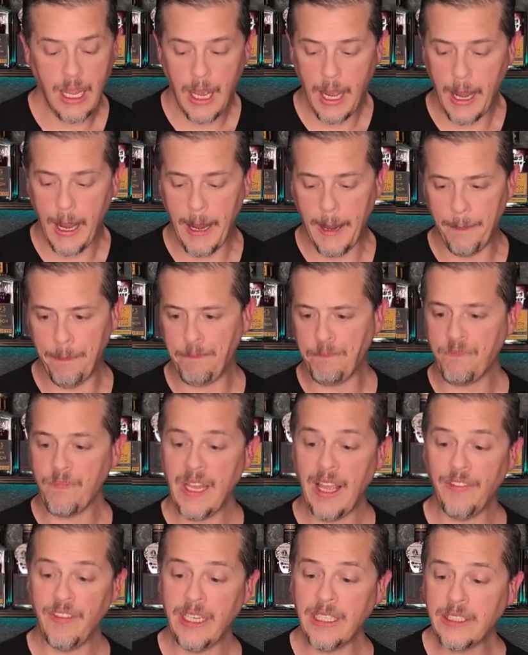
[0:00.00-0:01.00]

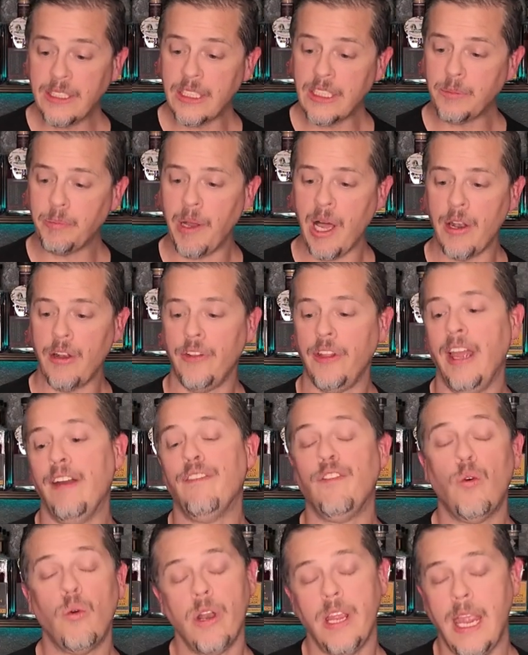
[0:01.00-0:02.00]
Now this is bottled
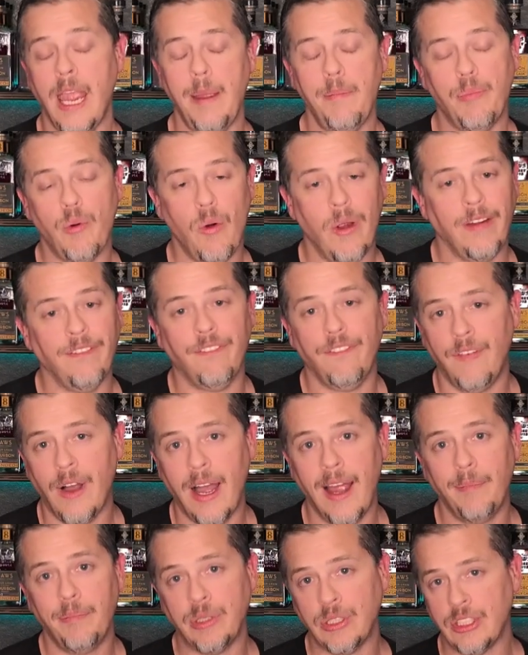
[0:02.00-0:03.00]
at 48.5%
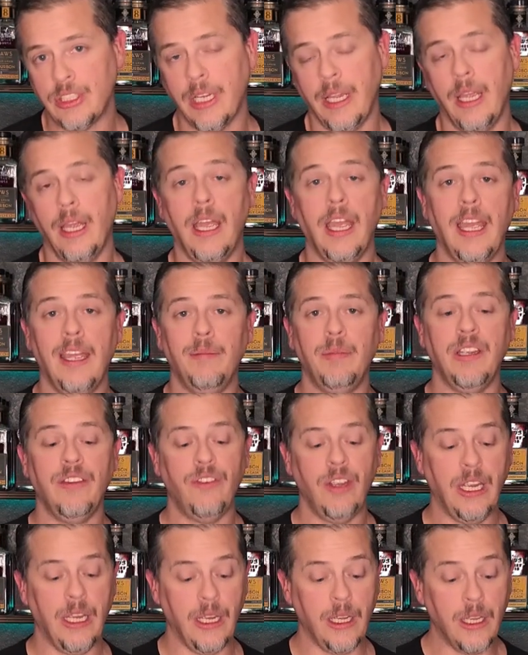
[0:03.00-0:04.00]

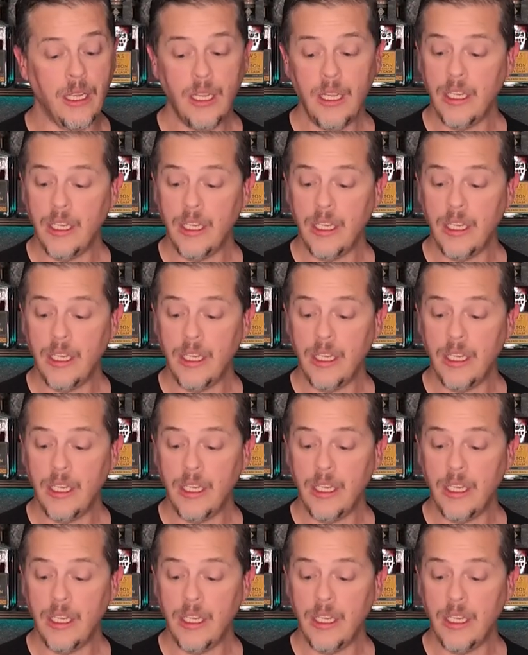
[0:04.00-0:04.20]
ABV.